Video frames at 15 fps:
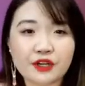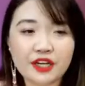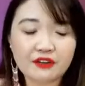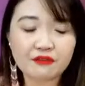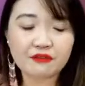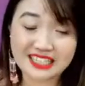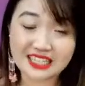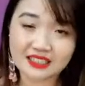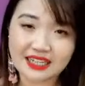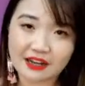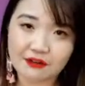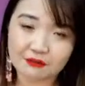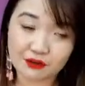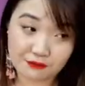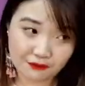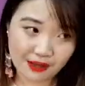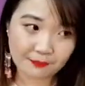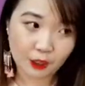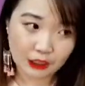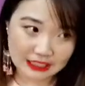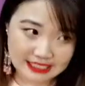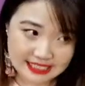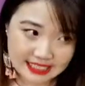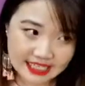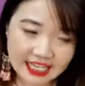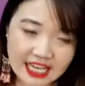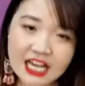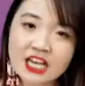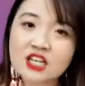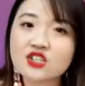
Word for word: free return and refund policy.